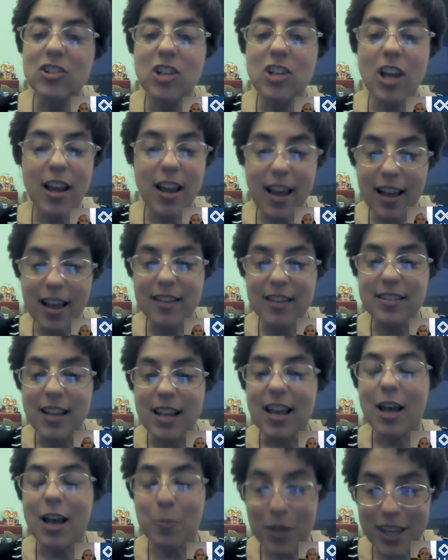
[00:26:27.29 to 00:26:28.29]
I had
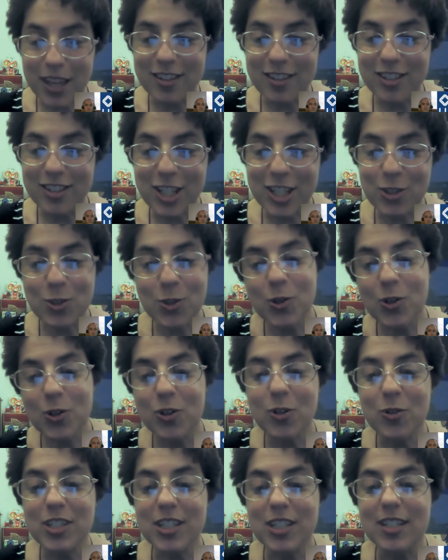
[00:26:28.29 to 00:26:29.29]
a PhD student
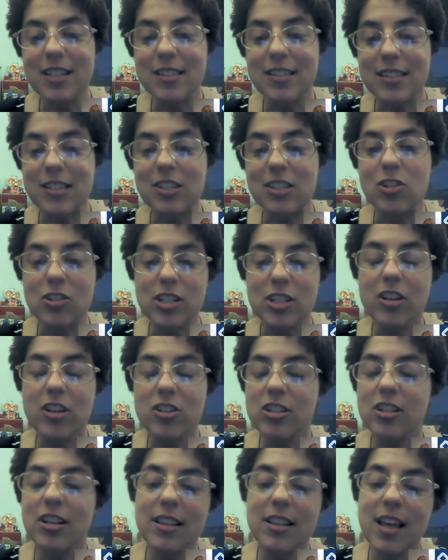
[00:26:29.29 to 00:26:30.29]
who did his
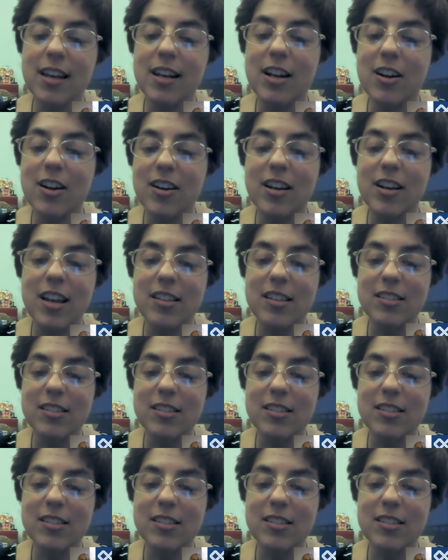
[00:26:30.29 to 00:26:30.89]
dissertation in that area,